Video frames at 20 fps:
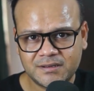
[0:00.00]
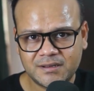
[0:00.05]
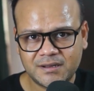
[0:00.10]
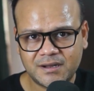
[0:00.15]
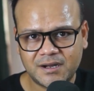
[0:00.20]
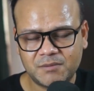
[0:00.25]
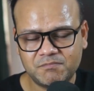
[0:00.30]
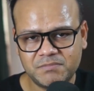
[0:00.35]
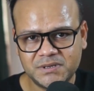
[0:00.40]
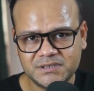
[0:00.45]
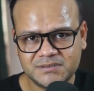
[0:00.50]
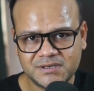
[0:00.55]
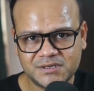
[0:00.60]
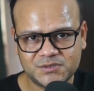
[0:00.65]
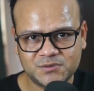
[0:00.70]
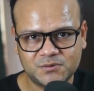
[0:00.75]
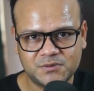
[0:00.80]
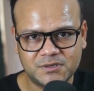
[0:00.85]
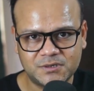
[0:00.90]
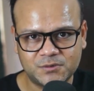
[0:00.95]
a
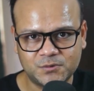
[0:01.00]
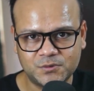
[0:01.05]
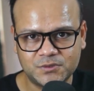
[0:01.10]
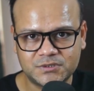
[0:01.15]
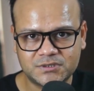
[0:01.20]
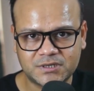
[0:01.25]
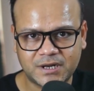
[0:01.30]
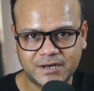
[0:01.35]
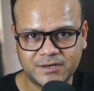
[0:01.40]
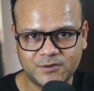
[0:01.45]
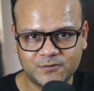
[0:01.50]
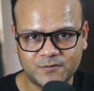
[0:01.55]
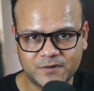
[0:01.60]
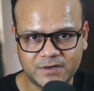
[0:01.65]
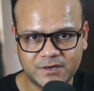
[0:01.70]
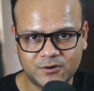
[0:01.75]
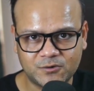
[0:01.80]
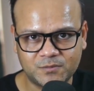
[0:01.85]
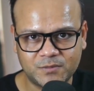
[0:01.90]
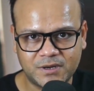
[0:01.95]
business owner who is trying to figure
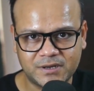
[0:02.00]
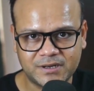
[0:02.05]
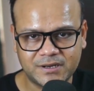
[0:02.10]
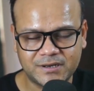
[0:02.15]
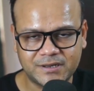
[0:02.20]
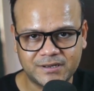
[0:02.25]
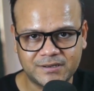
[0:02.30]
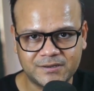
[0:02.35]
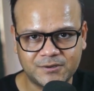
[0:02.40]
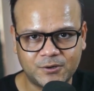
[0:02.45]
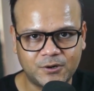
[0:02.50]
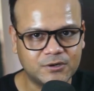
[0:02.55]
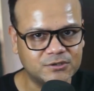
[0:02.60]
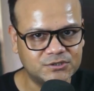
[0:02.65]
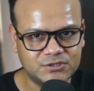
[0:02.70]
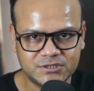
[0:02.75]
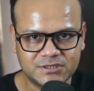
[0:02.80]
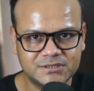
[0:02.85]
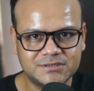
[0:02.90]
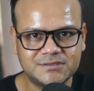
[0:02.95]
out marketing, or
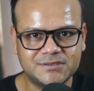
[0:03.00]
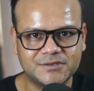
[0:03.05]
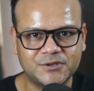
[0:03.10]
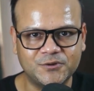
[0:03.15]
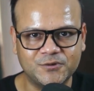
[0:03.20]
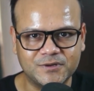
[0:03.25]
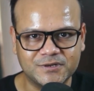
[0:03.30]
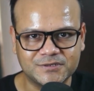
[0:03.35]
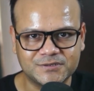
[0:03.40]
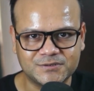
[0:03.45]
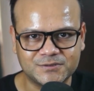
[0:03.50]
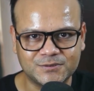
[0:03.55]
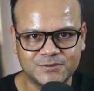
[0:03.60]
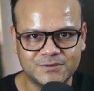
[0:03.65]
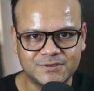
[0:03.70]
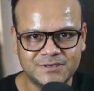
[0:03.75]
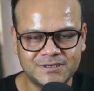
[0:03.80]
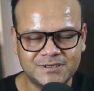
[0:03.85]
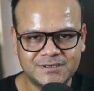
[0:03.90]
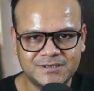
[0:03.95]
just a curious soul,
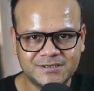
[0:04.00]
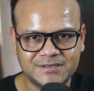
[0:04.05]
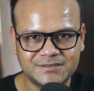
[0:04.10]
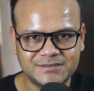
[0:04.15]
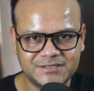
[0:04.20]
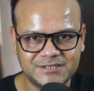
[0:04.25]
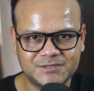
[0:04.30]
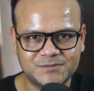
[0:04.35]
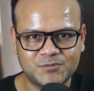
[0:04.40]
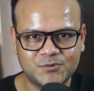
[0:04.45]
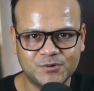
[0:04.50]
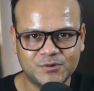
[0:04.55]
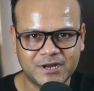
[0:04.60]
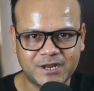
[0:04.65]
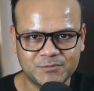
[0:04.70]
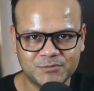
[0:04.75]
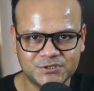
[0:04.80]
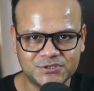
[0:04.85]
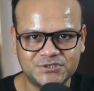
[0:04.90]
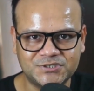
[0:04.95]
this
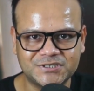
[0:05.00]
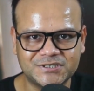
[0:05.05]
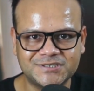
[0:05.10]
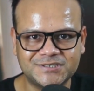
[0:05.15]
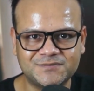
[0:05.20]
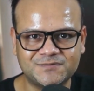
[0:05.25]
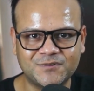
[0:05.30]
program is just for